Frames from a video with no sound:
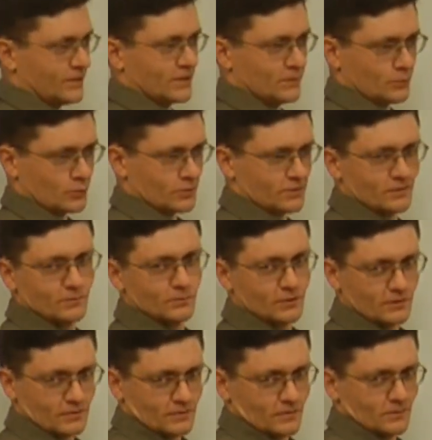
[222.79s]
very important,
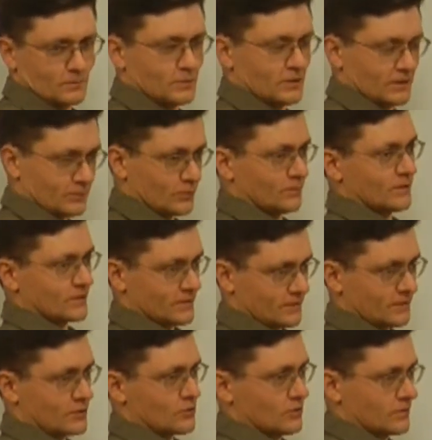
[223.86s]
but we have to
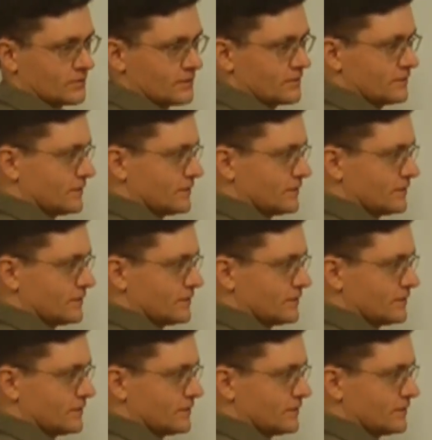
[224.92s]
fix the choice.